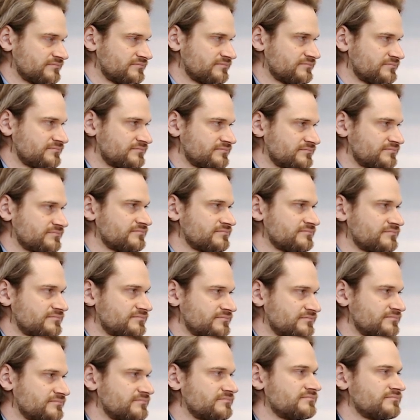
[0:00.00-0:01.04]

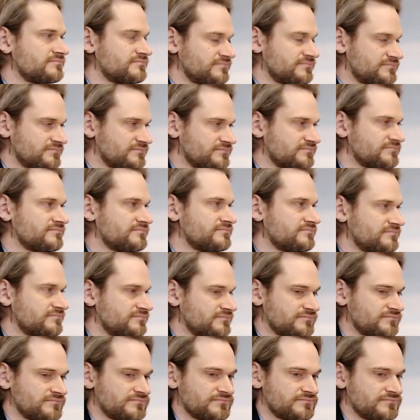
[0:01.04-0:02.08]

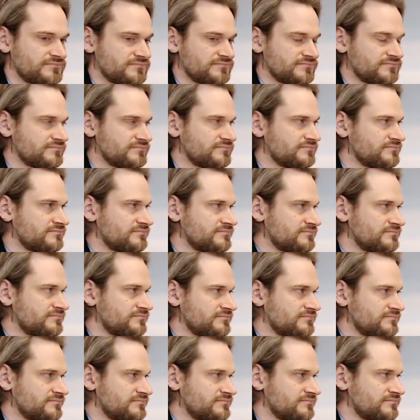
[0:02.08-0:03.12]

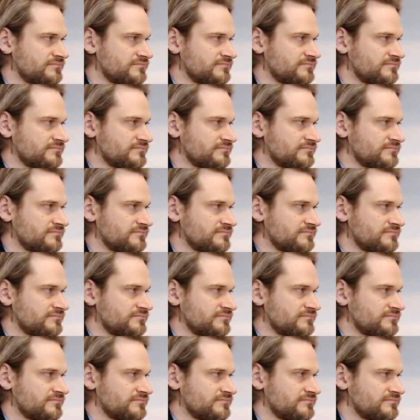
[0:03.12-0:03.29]
(silent)